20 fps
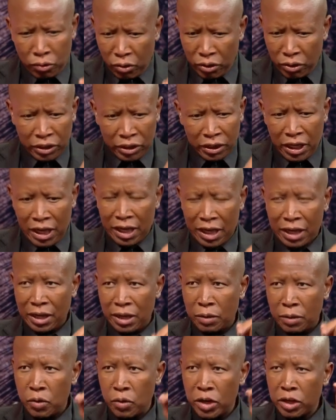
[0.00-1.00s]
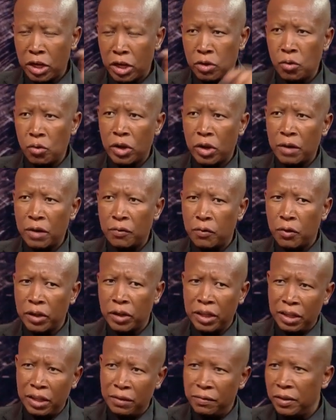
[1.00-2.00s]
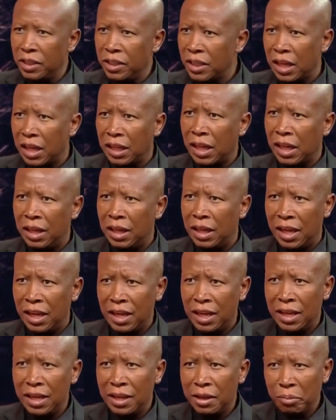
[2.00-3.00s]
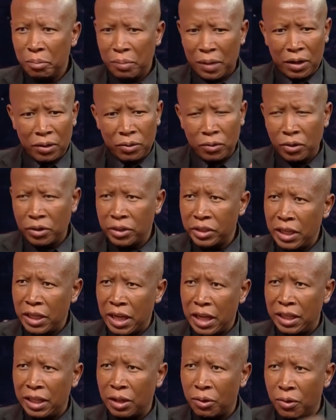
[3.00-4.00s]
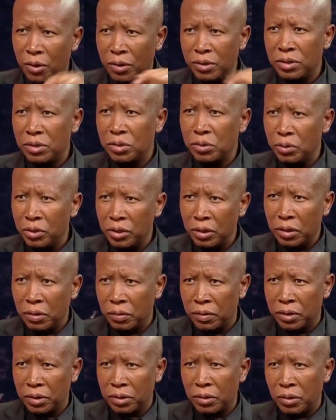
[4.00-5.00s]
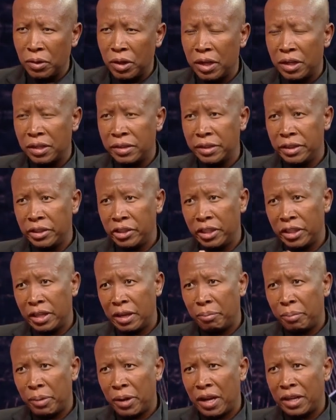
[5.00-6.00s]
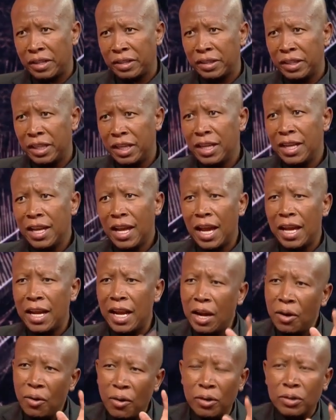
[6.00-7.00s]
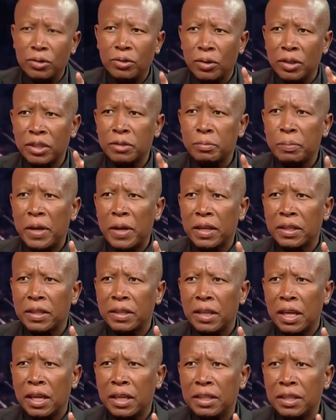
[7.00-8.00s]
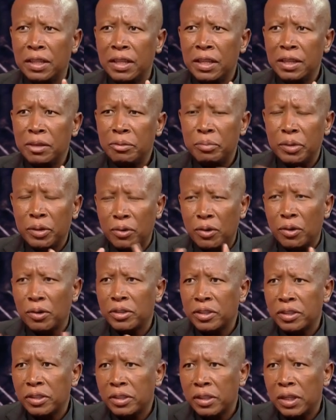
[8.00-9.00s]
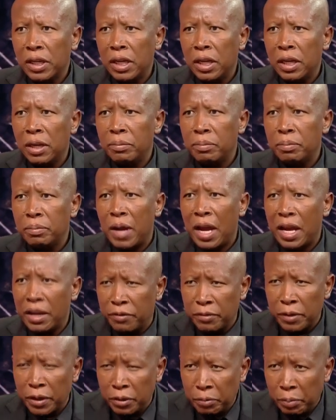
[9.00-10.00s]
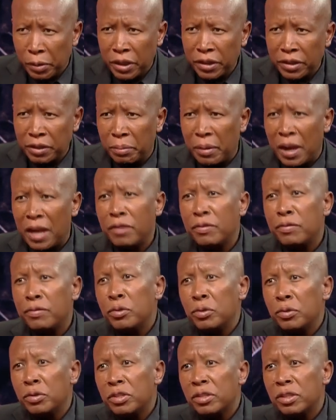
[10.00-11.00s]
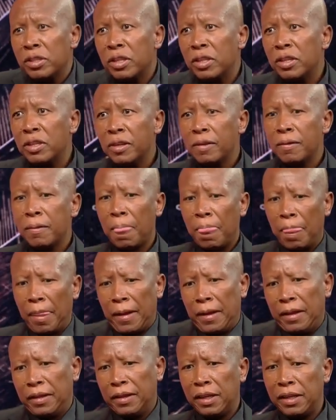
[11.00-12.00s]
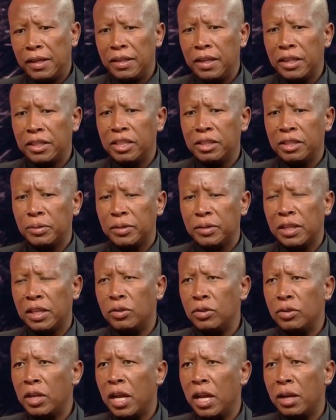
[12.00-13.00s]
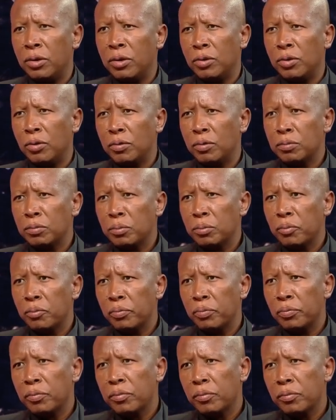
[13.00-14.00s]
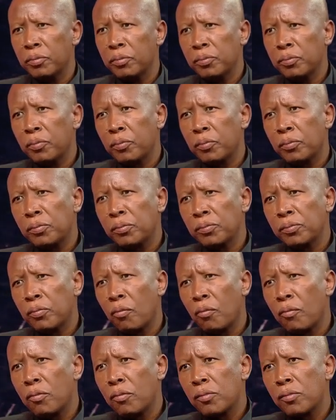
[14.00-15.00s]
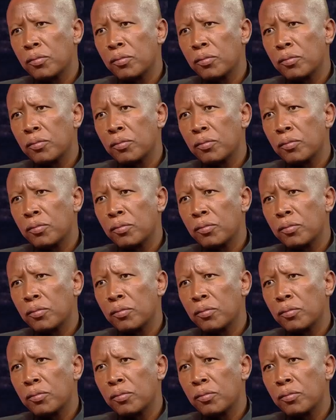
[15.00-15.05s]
not here. You can forgive each other there, but not here. The constitution of this organization applies. And I ought to respect that, because I've expressed my views, and the leadership said, hell no. Are you not concerned